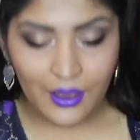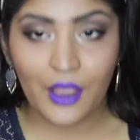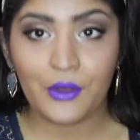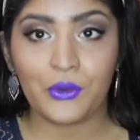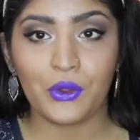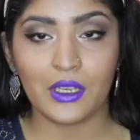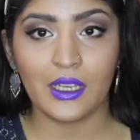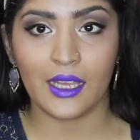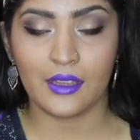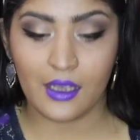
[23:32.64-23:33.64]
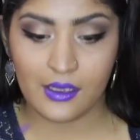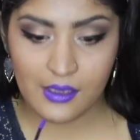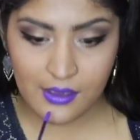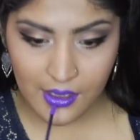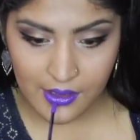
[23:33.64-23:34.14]
I really like the
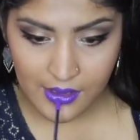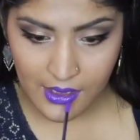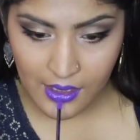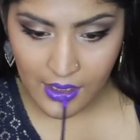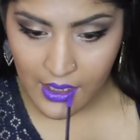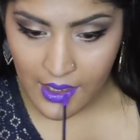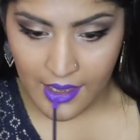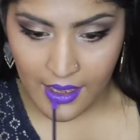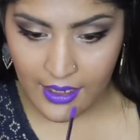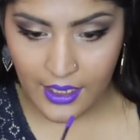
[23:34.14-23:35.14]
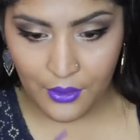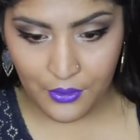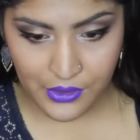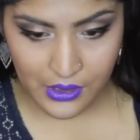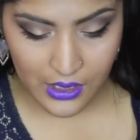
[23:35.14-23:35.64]
consistency, and I
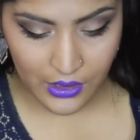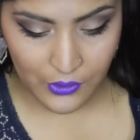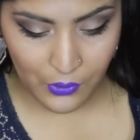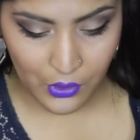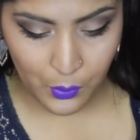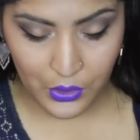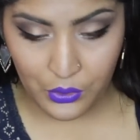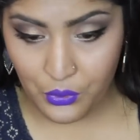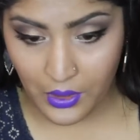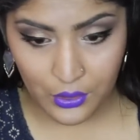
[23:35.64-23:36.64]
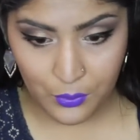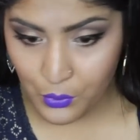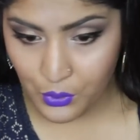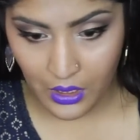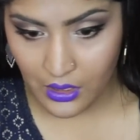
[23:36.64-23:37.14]
honestly cannot wait to try out
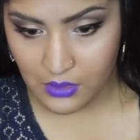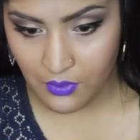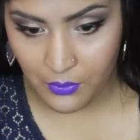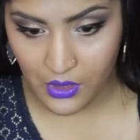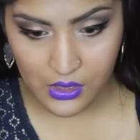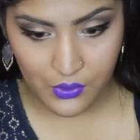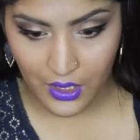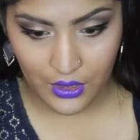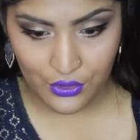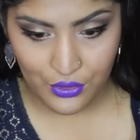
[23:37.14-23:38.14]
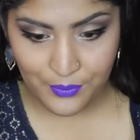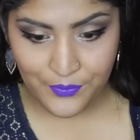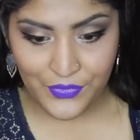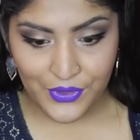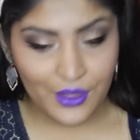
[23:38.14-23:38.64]
more colors from this range.
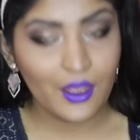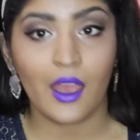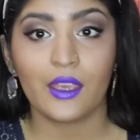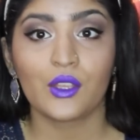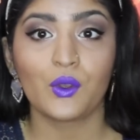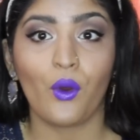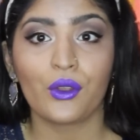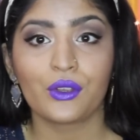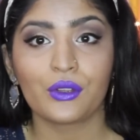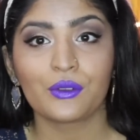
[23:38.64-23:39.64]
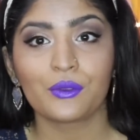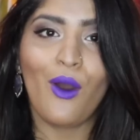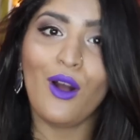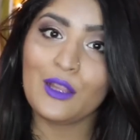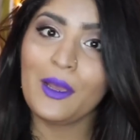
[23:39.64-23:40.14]
I cannot.
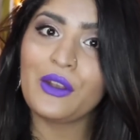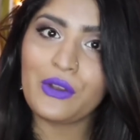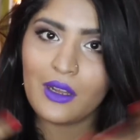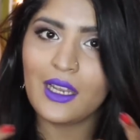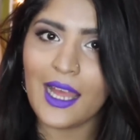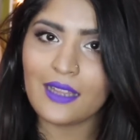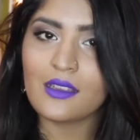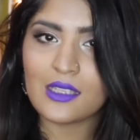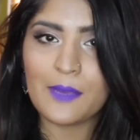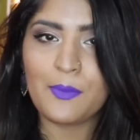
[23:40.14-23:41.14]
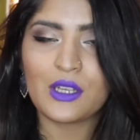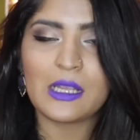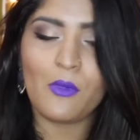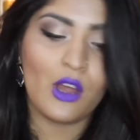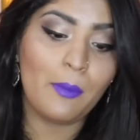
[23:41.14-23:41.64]
Although I really like this lip
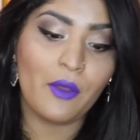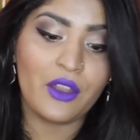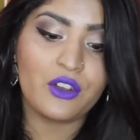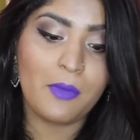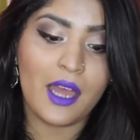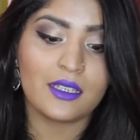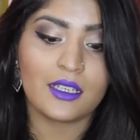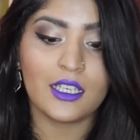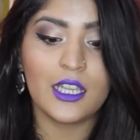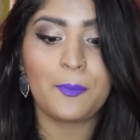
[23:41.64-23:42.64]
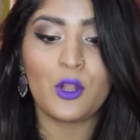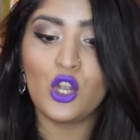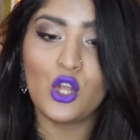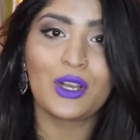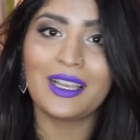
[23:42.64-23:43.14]
because I'm all about the dramatic lip
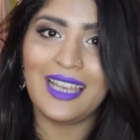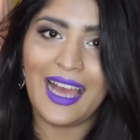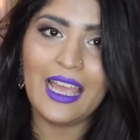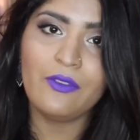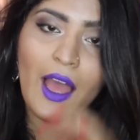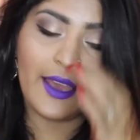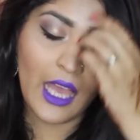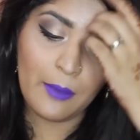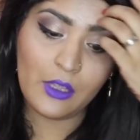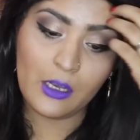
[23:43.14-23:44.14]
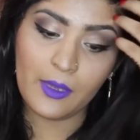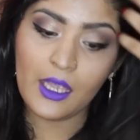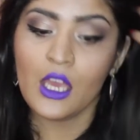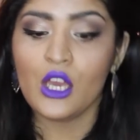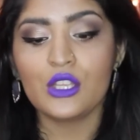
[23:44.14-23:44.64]
look life, I am going to
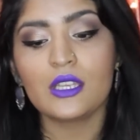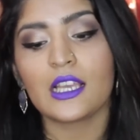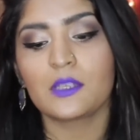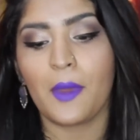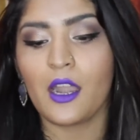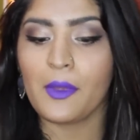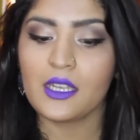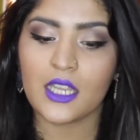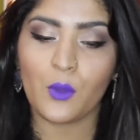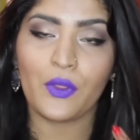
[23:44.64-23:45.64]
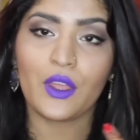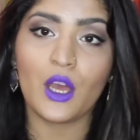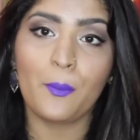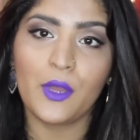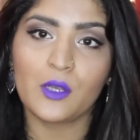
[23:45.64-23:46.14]
be just experimenting with
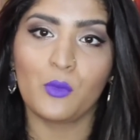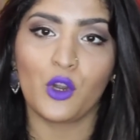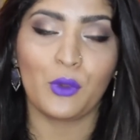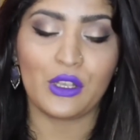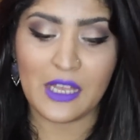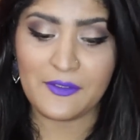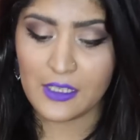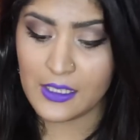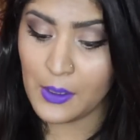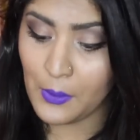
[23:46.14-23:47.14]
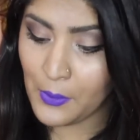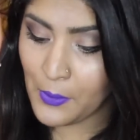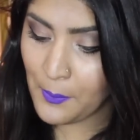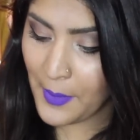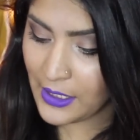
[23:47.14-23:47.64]
it a bit more because I have
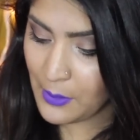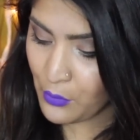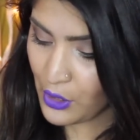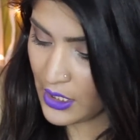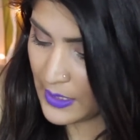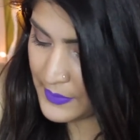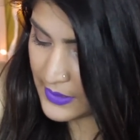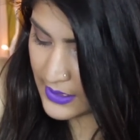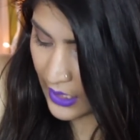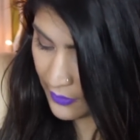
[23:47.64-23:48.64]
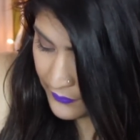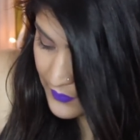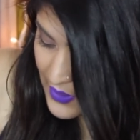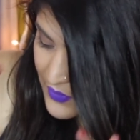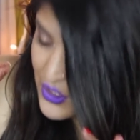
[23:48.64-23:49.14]
so many more lip
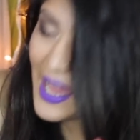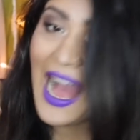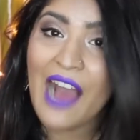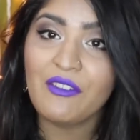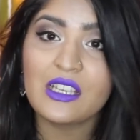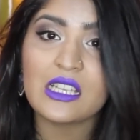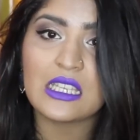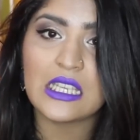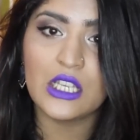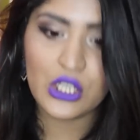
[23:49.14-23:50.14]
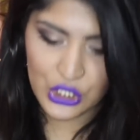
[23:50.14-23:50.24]
stuffs which I haven't still